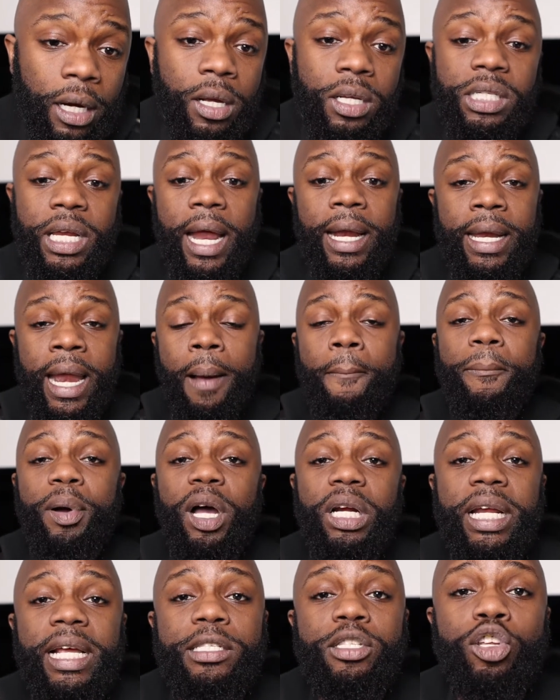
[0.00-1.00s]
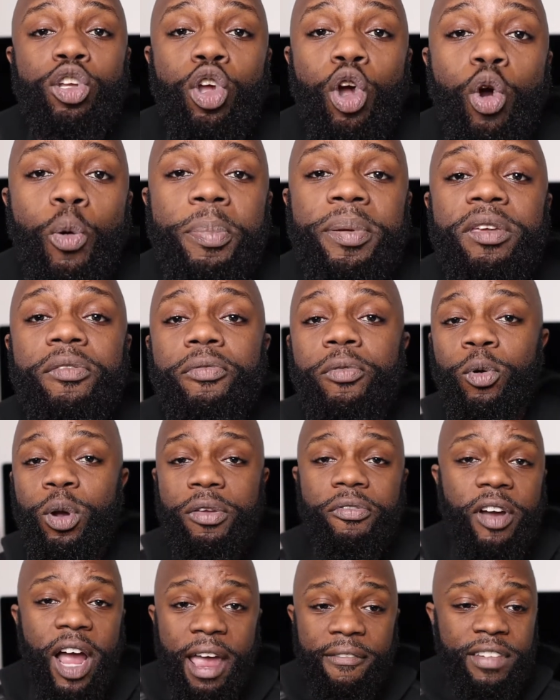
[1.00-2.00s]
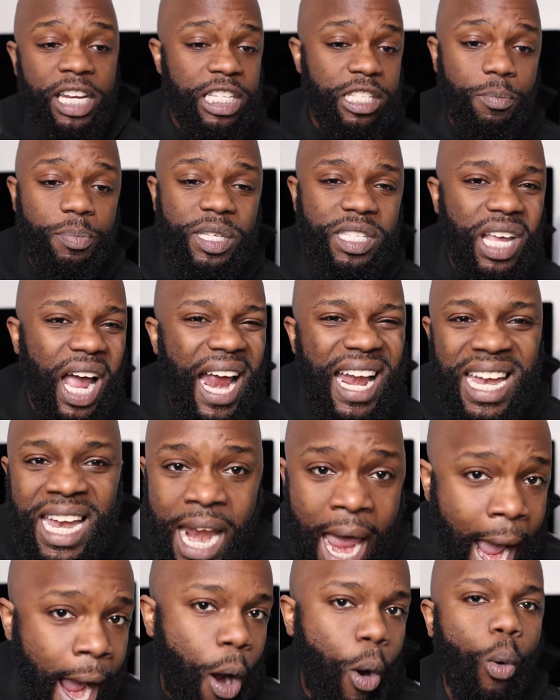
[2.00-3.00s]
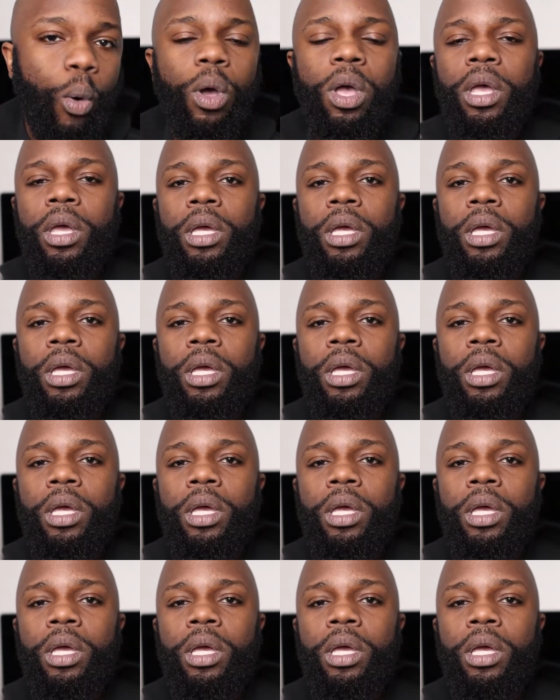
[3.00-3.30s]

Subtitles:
I was like, Lampard has to go. P45 needs to be signed now.